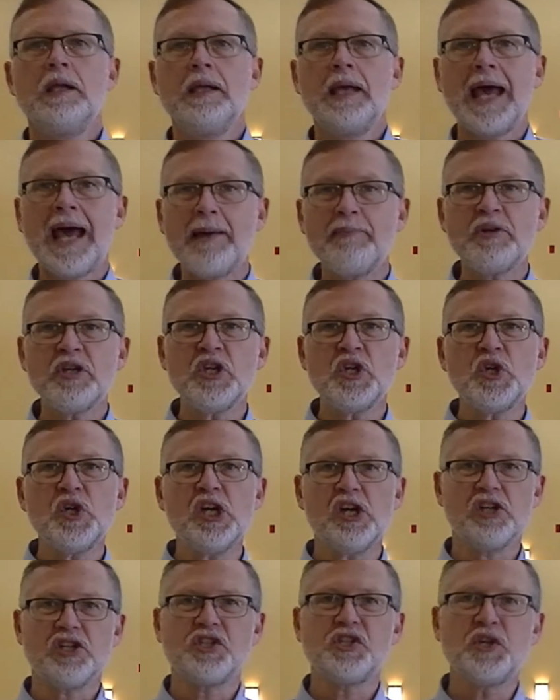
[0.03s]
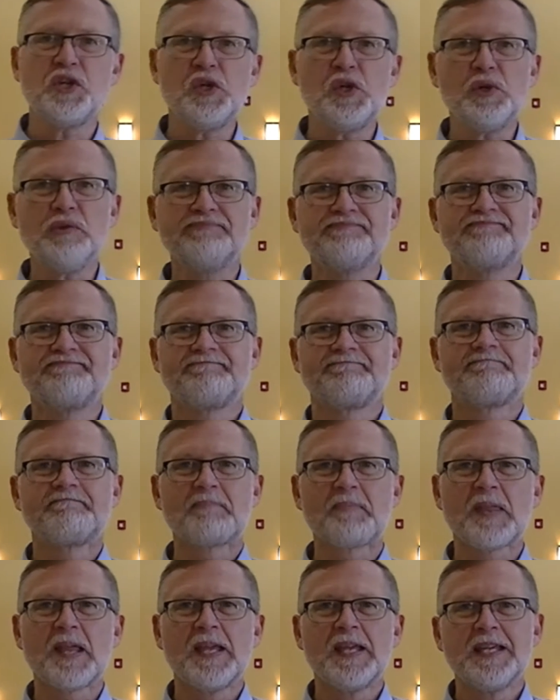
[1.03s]
Happy New Year to you.
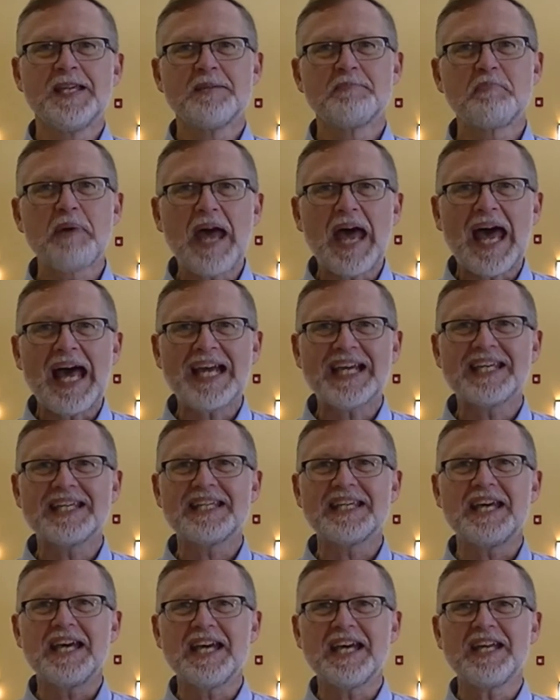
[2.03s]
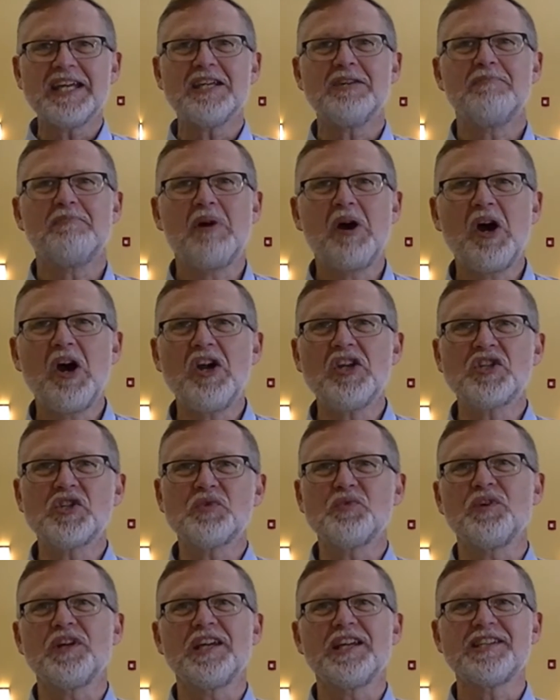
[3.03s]
Back in
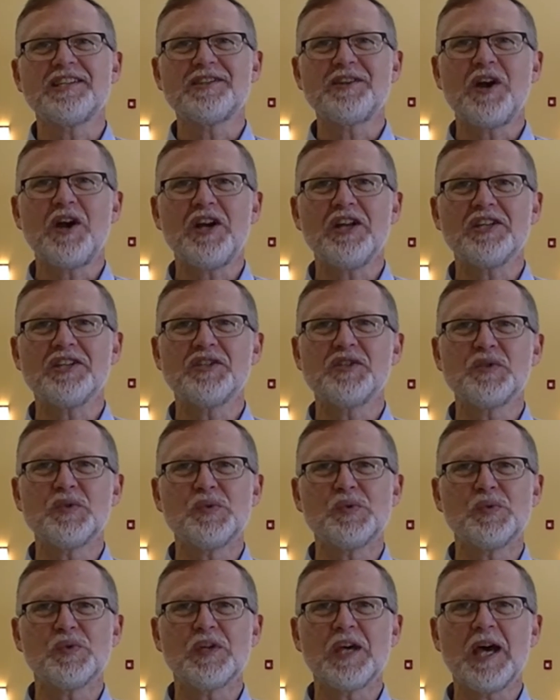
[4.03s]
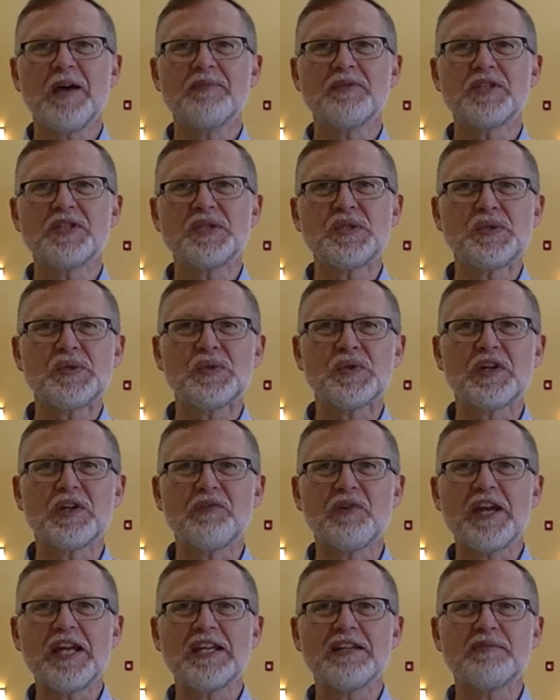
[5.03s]
March, when I started to come to you on a
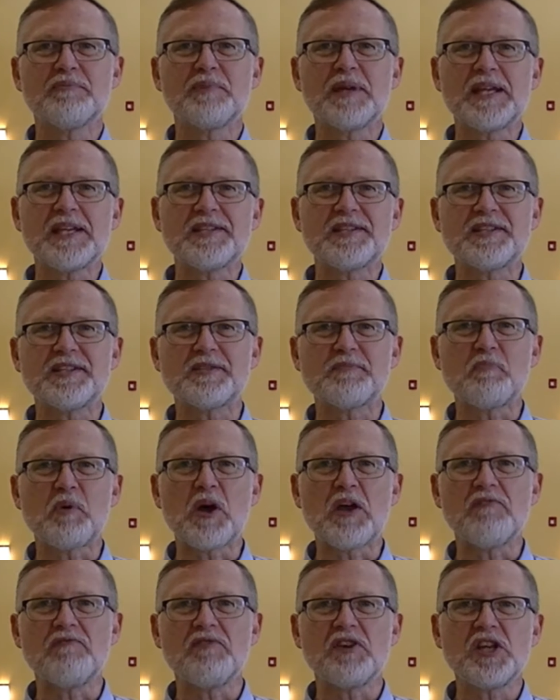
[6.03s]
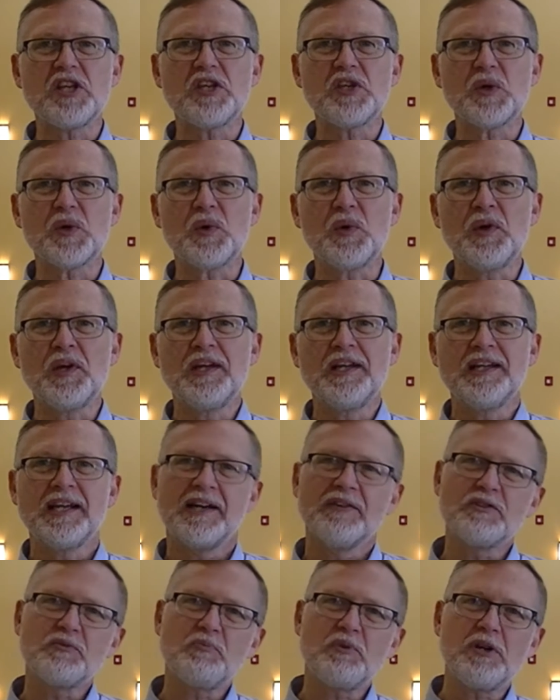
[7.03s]
regular basis by video,
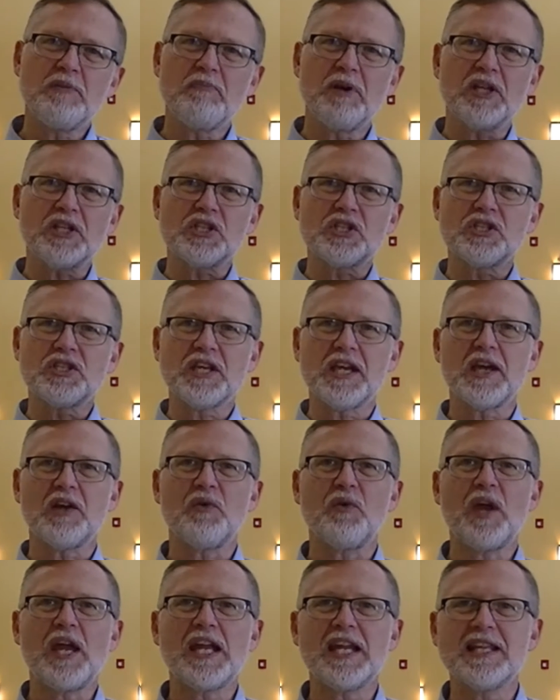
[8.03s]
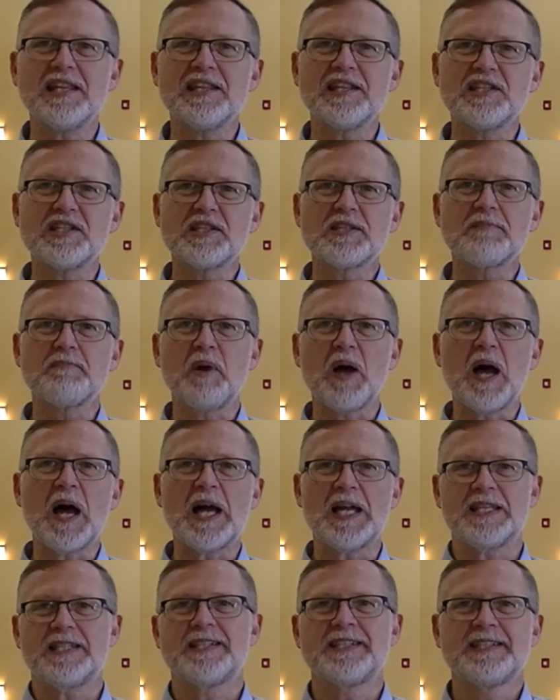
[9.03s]
I was pretty much right in this
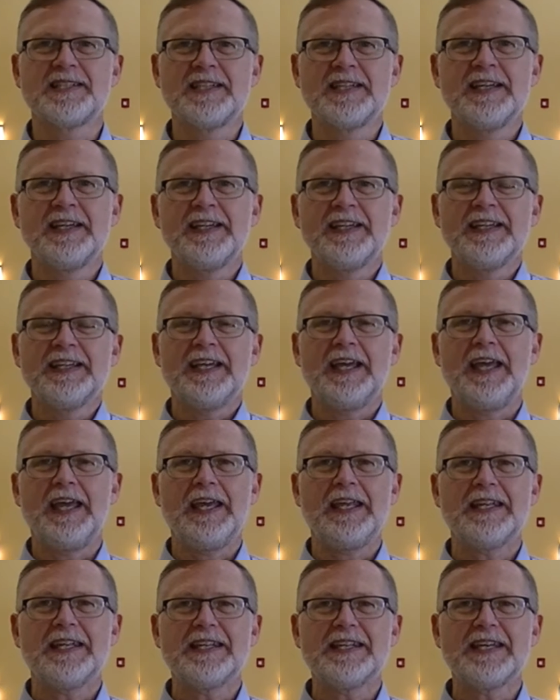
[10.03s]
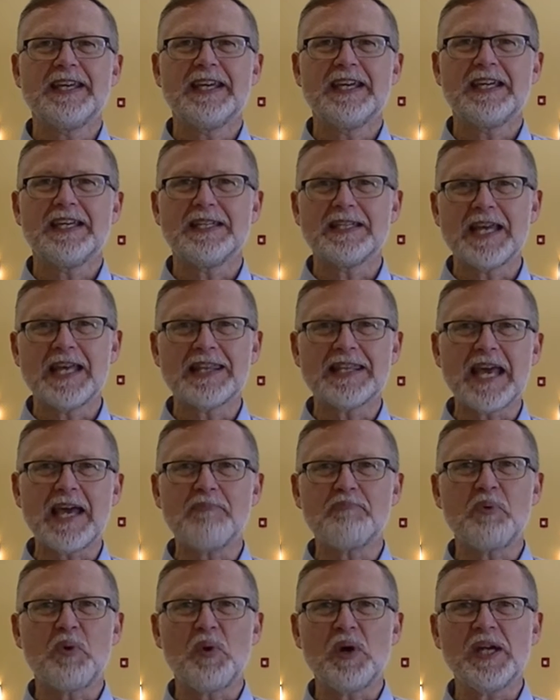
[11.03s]
spot. And at
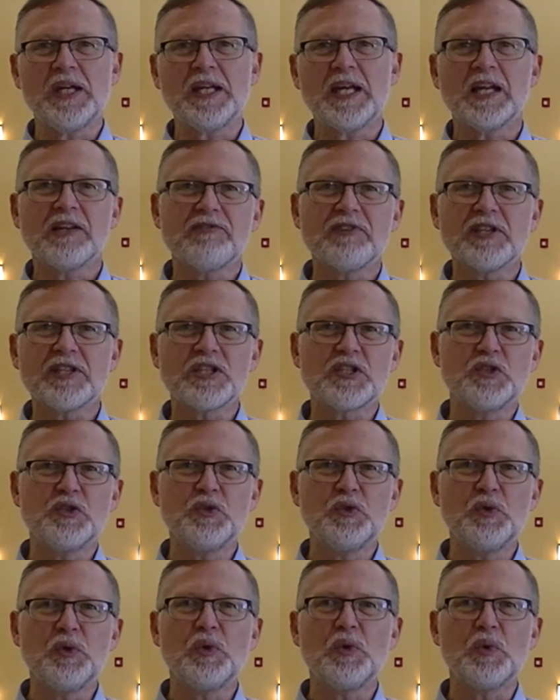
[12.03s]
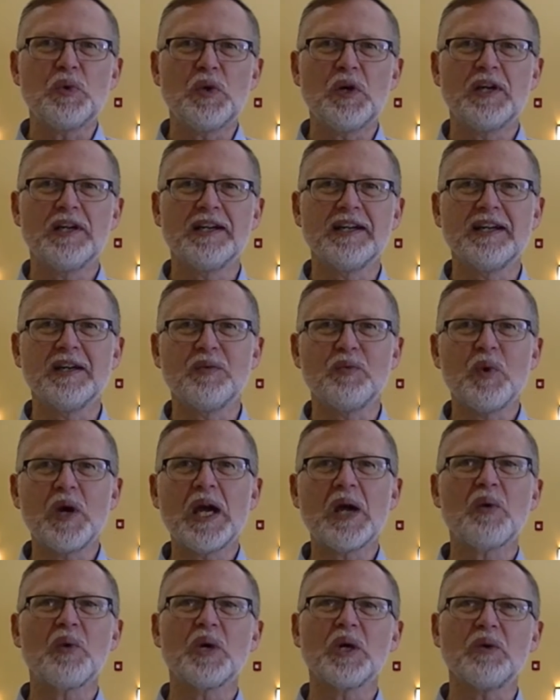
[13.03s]
that point, none of us knew
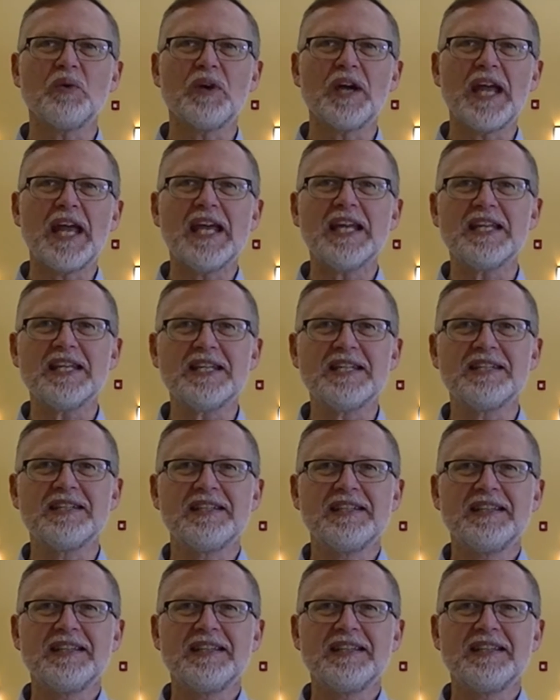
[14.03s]
where we were headed,